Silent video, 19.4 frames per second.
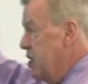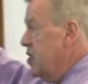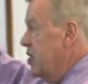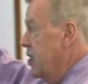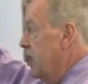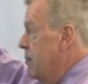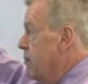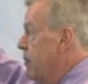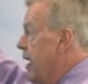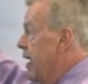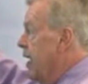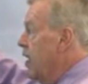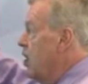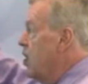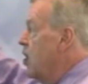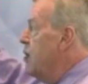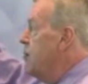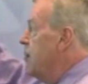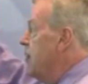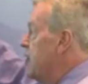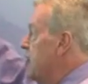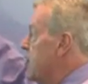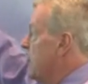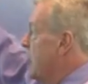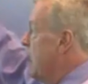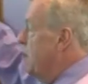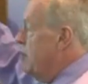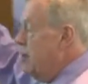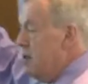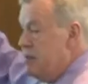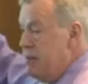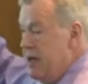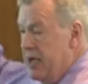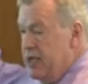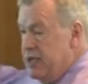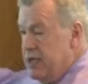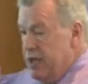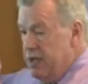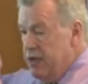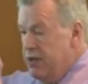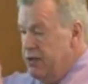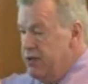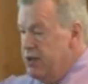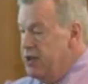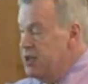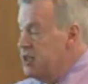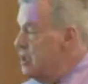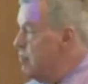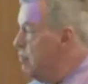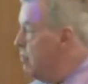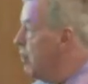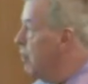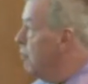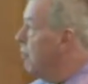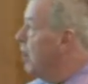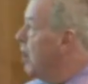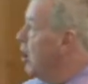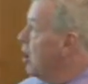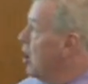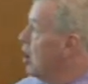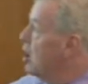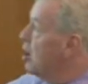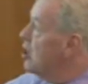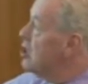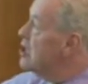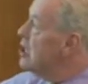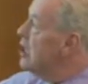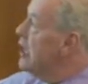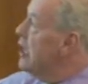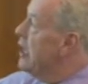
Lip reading: to the black cumin seed, which makes up the 30 ml bottles.